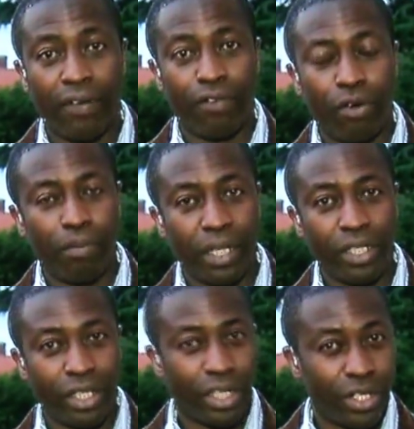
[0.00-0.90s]
for many
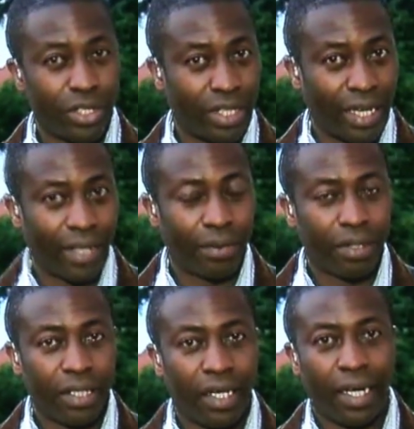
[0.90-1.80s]
years now,
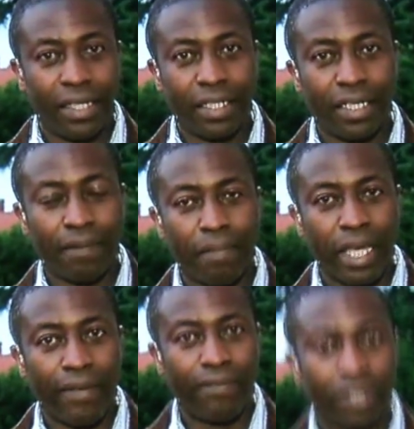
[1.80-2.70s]
and
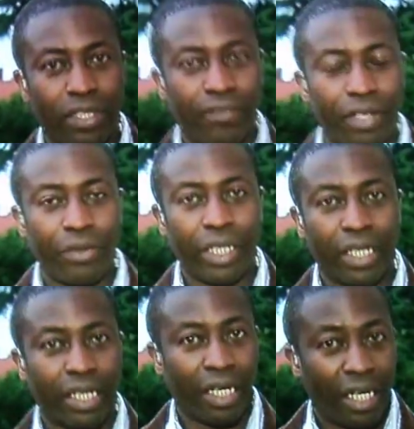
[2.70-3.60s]
Enfield is a
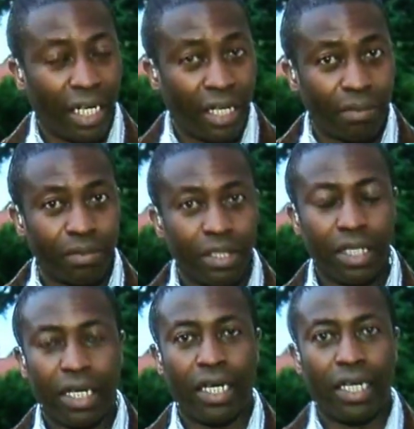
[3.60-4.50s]
very calm,
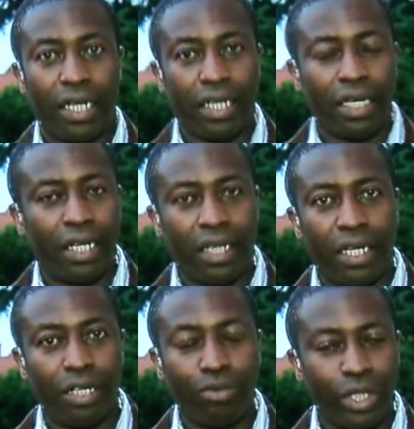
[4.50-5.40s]

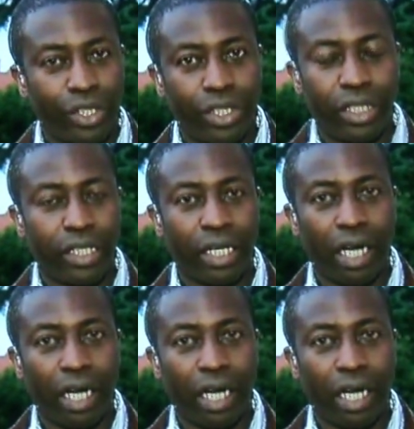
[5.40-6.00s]
racially